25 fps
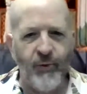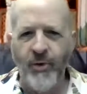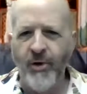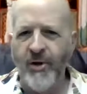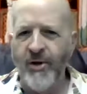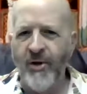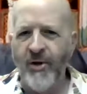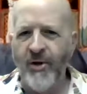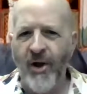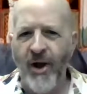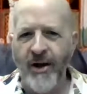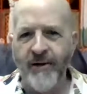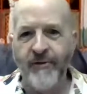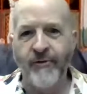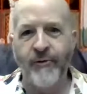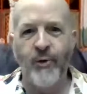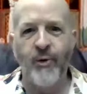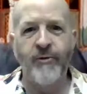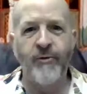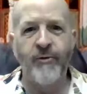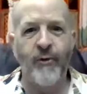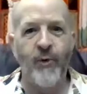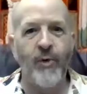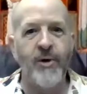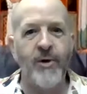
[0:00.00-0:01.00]
o'clock,
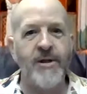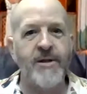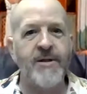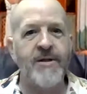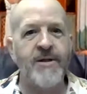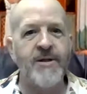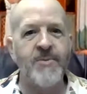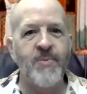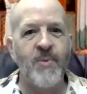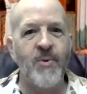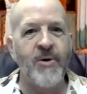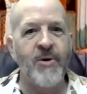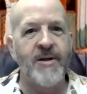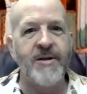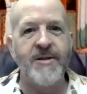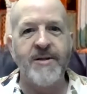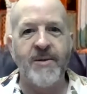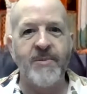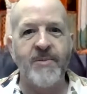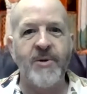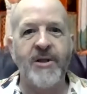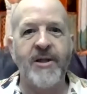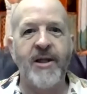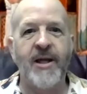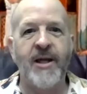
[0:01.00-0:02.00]
4:40 this morning,
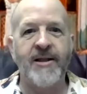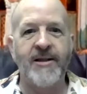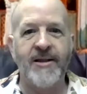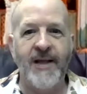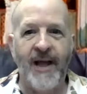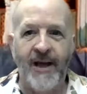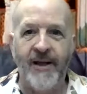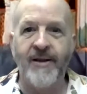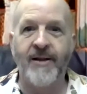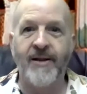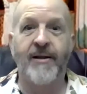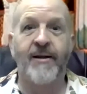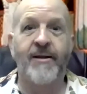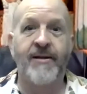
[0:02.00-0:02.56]
something like that.